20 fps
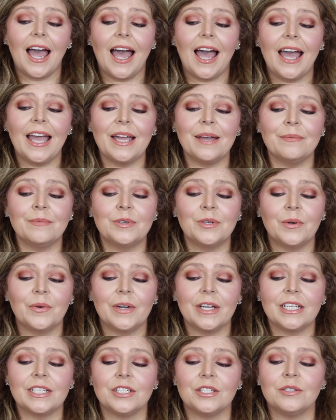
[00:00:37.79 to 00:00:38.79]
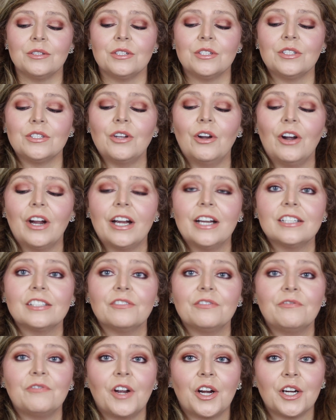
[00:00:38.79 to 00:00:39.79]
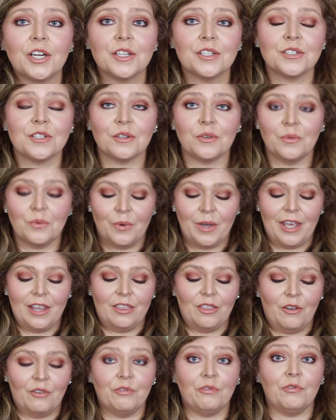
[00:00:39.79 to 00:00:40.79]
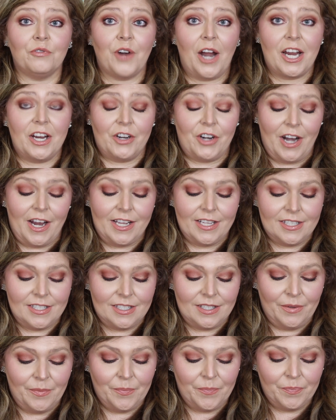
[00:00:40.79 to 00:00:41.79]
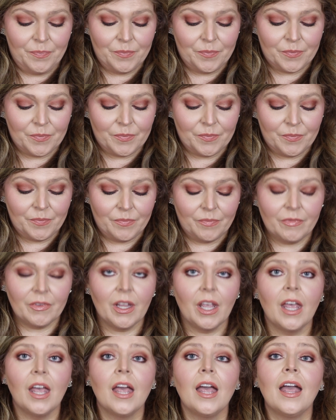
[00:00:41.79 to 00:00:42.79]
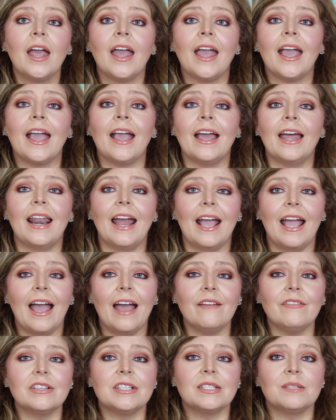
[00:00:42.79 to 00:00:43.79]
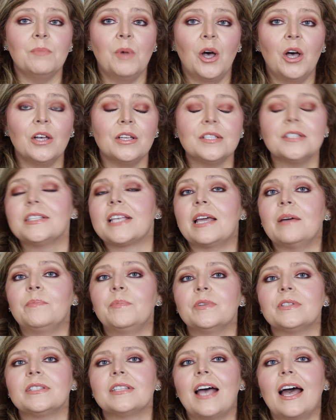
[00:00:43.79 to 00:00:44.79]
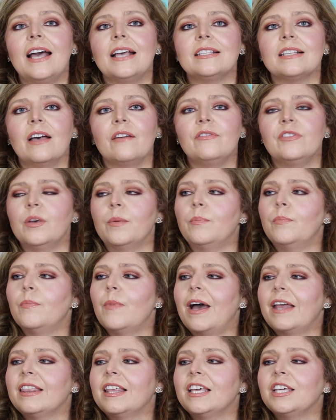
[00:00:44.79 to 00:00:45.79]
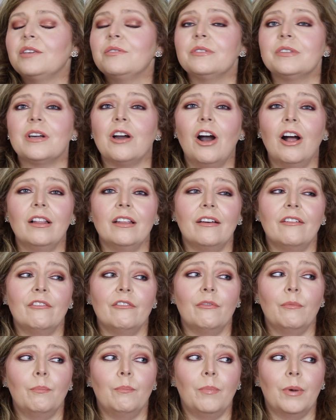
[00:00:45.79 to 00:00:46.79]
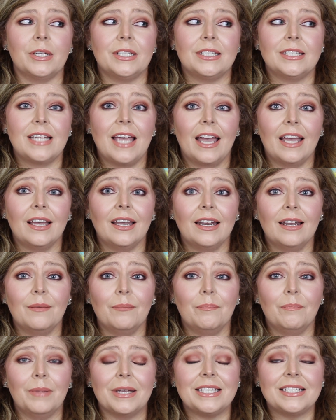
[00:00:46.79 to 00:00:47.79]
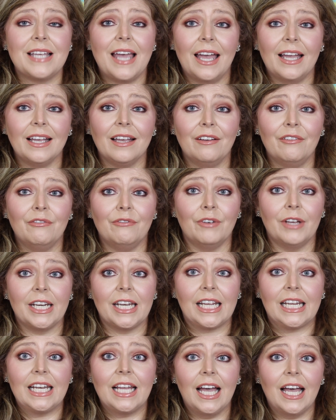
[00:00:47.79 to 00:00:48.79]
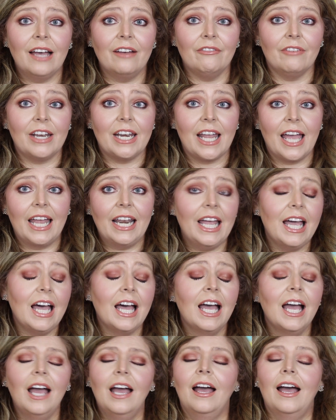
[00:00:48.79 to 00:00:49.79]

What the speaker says: I am going to start first with fragrance. And I have a small sample size of the, I think you call it Bottega Veneta.